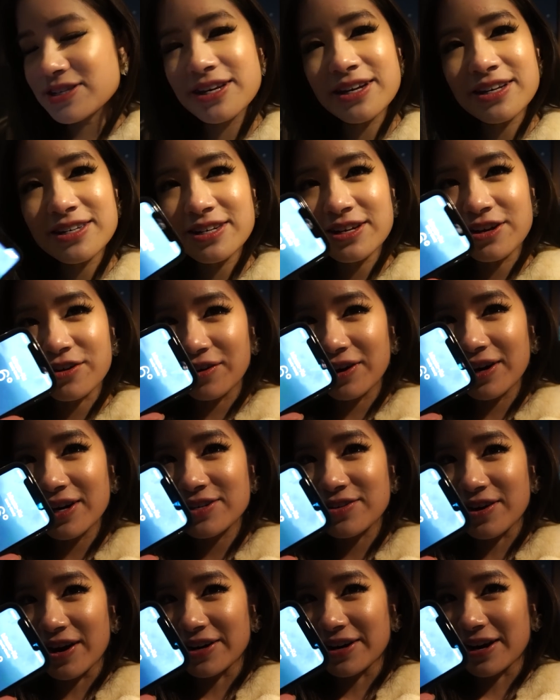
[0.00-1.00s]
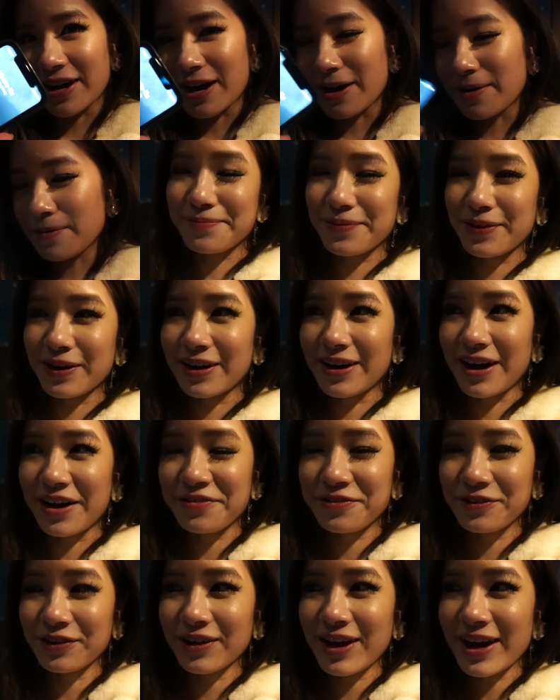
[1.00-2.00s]
six degrees right now, but
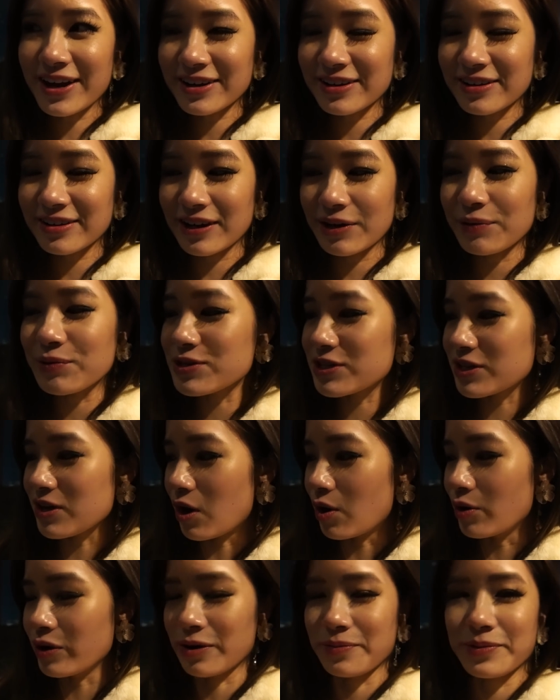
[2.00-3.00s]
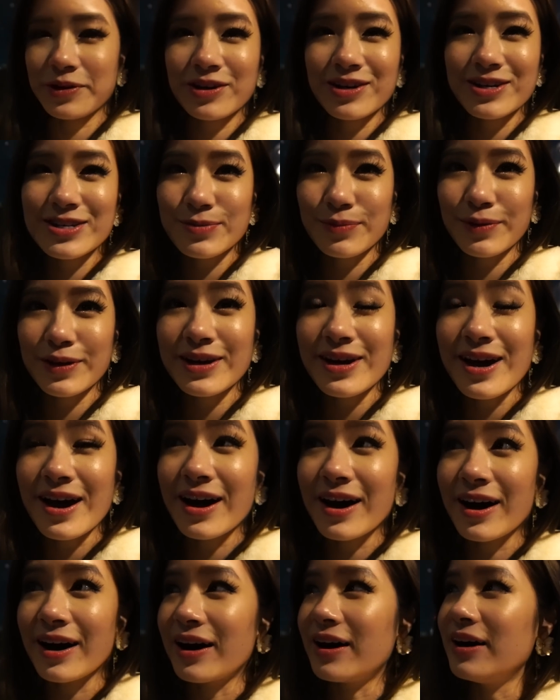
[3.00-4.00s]
I feel like it was colder because we
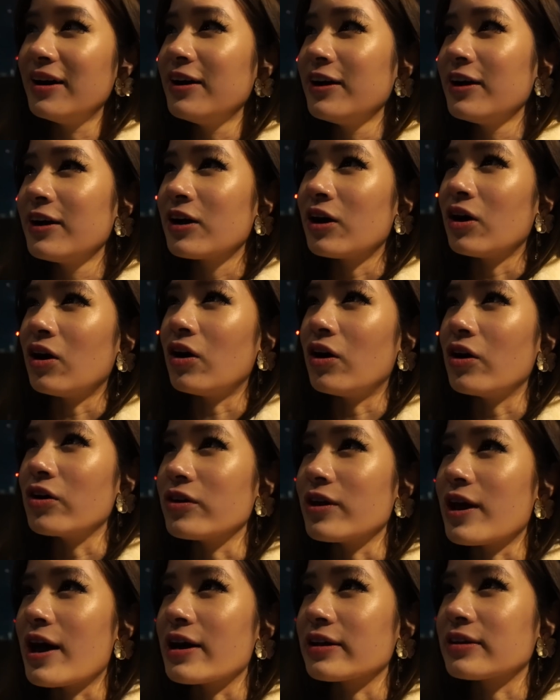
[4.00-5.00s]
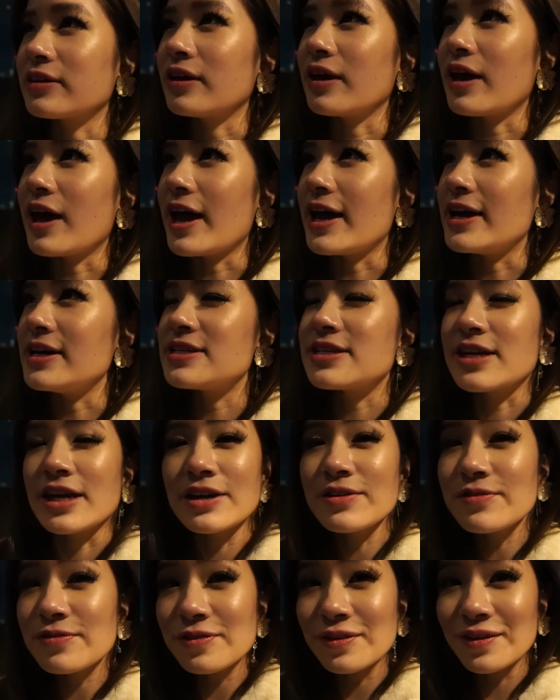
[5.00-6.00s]
are on like the
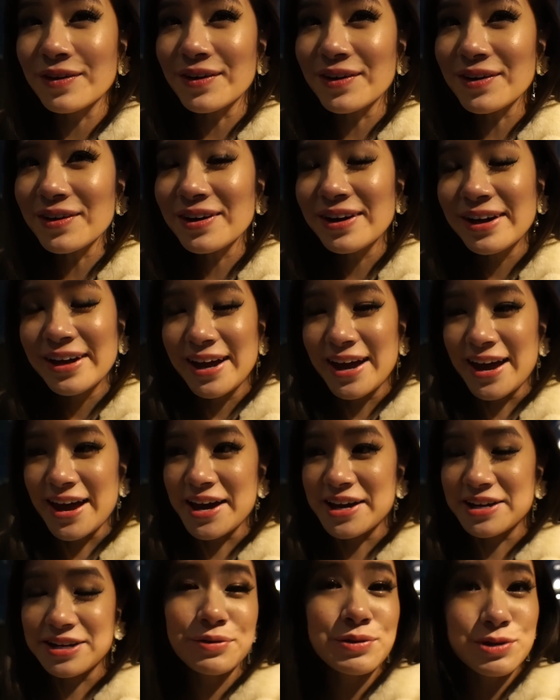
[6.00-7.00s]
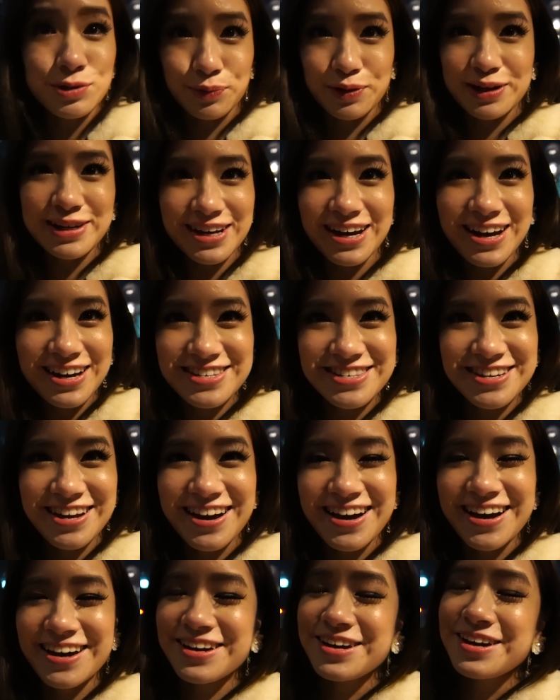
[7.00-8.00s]
eighteenth floor. And it was windy
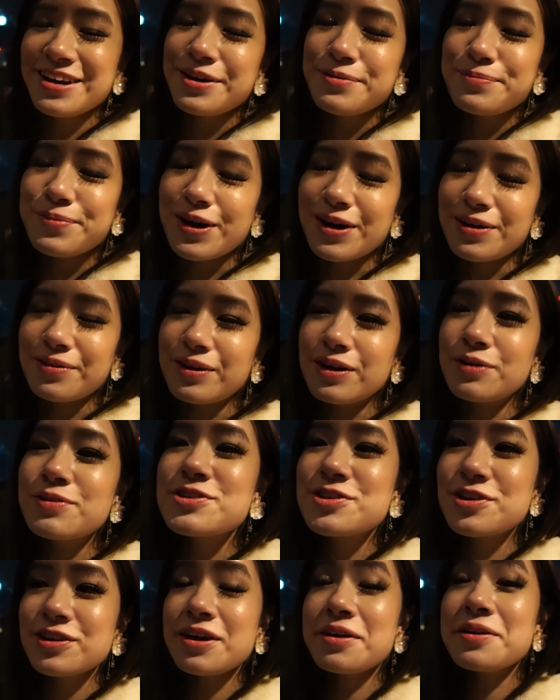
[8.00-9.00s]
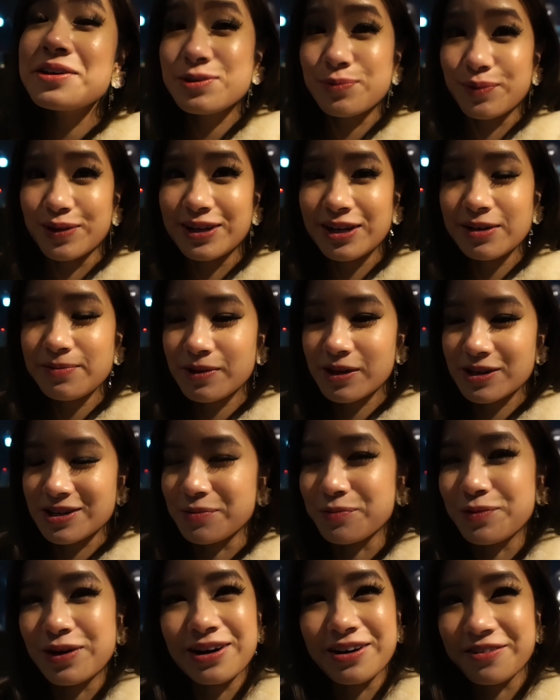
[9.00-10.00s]
outside, but it was good that it was windy because
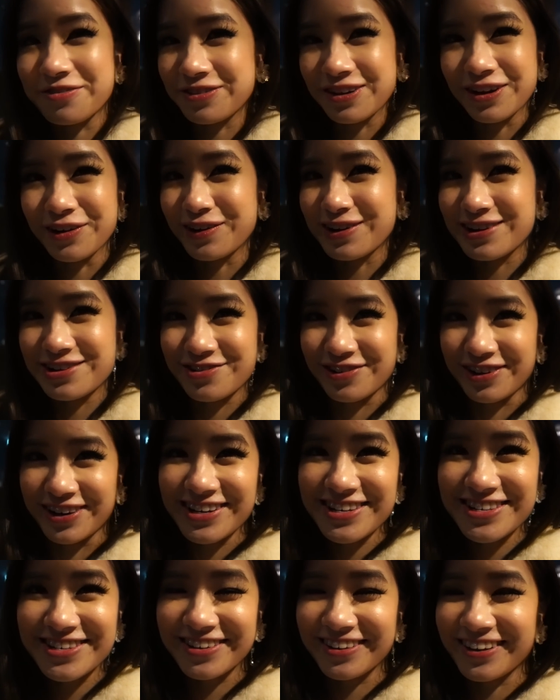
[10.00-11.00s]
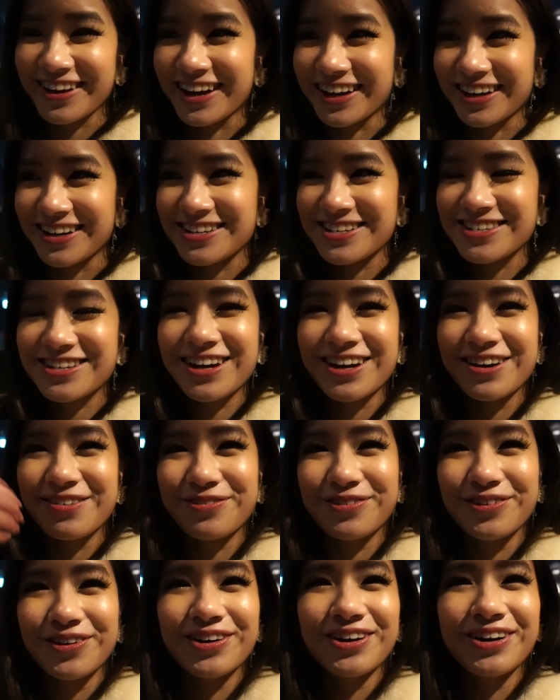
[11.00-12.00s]
I'm wearing a flowy dress, so like it just kind of
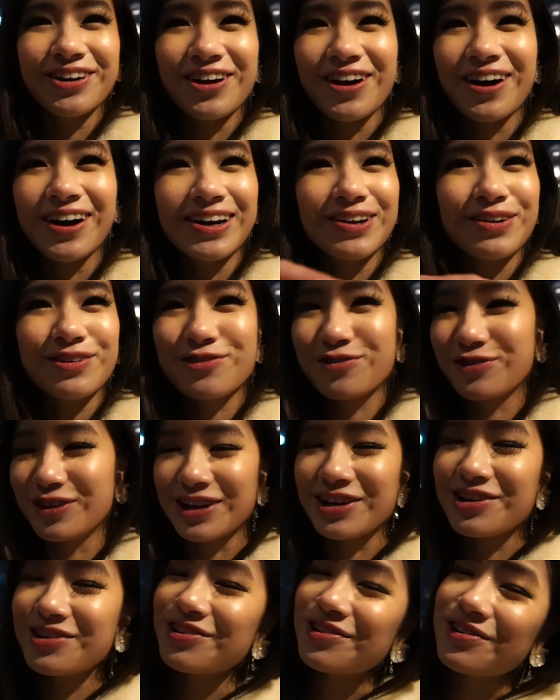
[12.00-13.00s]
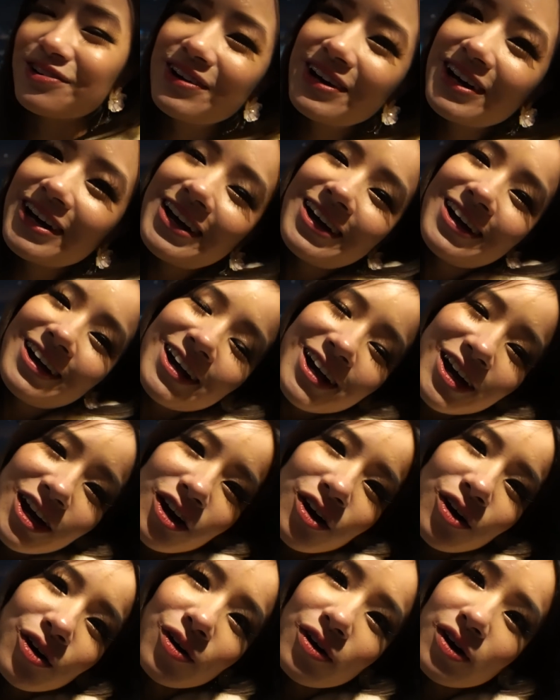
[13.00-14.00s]
flowed along and looked really cool.
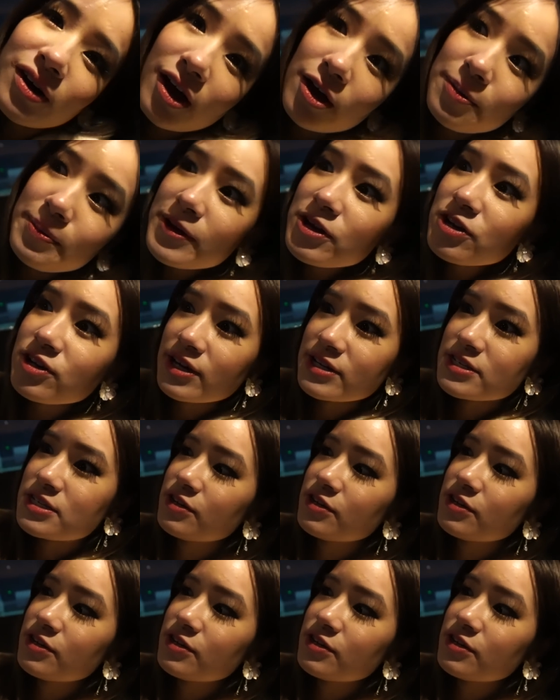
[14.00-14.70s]
Whew, I hope I don't get